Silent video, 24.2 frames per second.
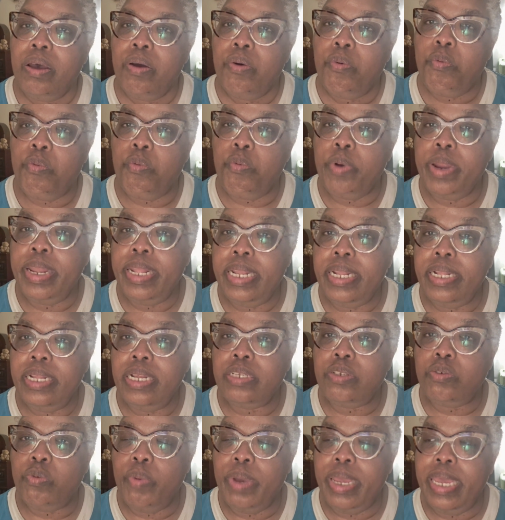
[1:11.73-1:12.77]
reading
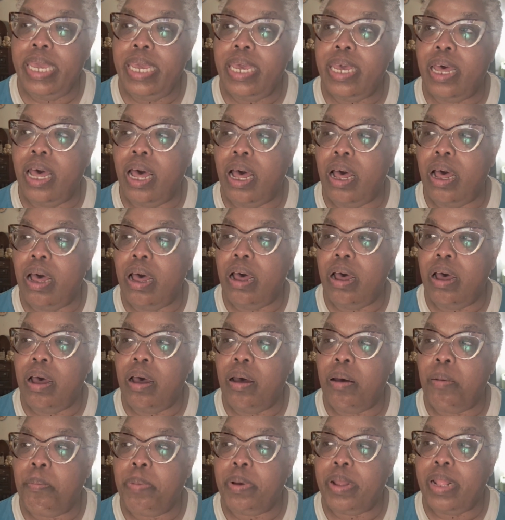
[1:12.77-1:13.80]
this week,
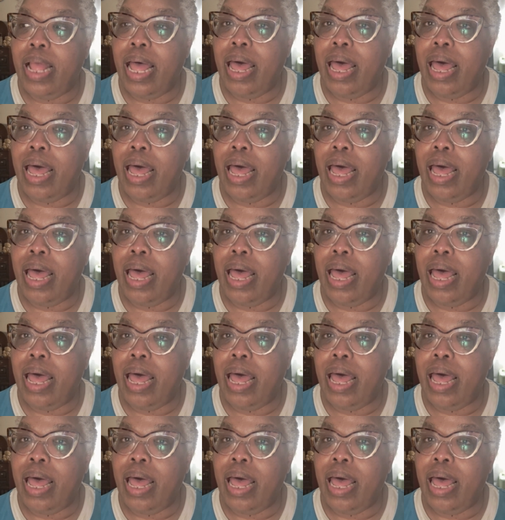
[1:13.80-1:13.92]
but